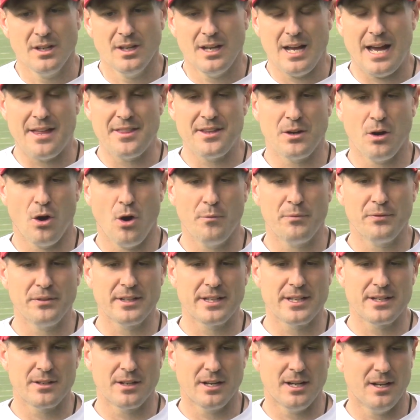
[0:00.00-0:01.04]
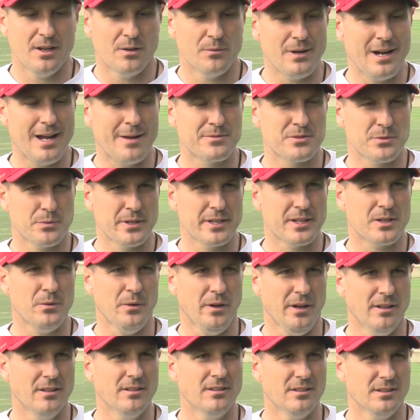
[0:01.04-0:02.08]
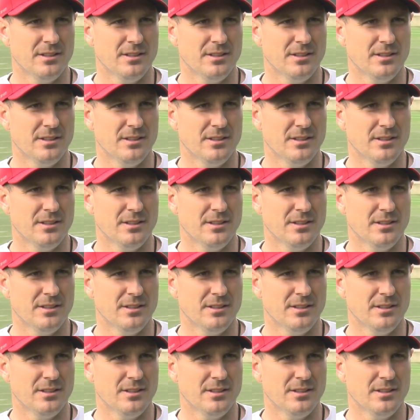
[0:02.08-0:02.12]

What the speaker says: I think hopefully Rob's a week away.